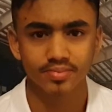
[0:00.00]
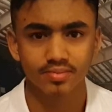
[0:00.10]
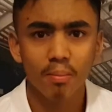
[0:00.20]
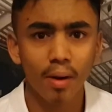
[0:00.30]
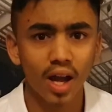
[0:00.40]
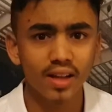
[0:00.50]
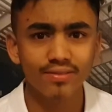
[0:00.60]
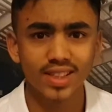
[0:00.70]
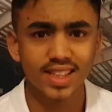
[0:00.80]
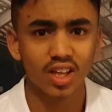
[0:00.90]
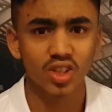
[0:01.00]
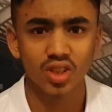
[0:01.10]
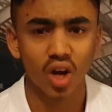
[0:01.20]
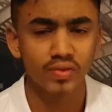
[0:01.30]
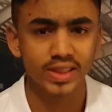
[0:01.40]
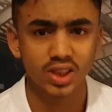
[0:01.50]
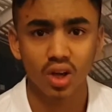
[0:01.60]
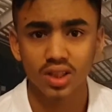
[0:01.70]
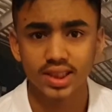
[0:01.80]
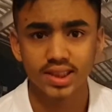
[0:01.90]
But in the second half it
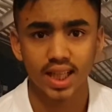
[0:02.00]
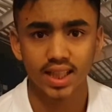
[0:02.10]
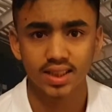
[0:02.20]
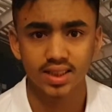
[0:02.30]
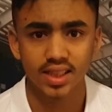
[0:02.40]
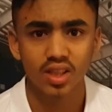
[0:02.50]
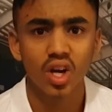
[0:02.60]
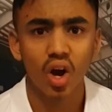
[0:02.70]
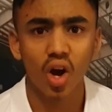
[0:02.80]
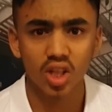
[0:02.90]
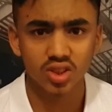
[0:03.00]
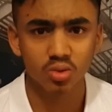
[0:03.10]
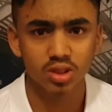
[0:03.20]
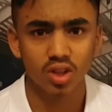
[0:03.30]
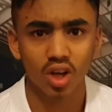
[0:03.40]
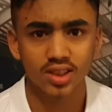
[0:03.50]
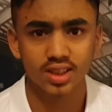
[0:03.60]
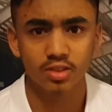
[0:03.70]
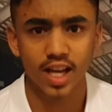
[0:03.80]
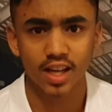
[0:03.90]
started changing. Arsenal started
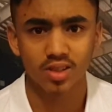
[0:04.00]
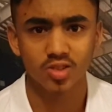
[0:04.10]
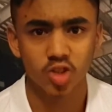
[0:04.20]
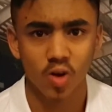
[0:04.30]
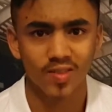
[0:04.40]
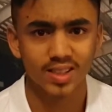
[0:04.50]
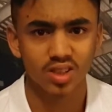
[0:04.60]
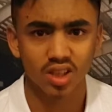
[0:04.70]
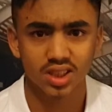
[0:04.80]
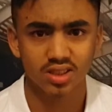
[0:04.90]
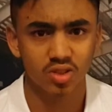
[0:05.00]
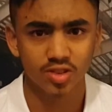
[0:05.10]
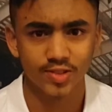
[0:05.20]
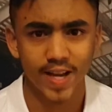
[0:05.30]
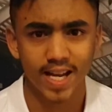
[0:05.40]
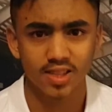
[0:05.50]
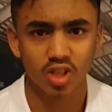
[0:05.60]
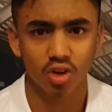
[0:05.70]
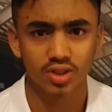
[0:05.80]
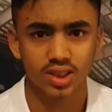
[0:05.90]
to get control. They started to create
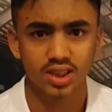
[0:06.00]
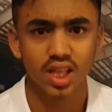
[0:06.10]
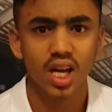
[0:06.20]
chances.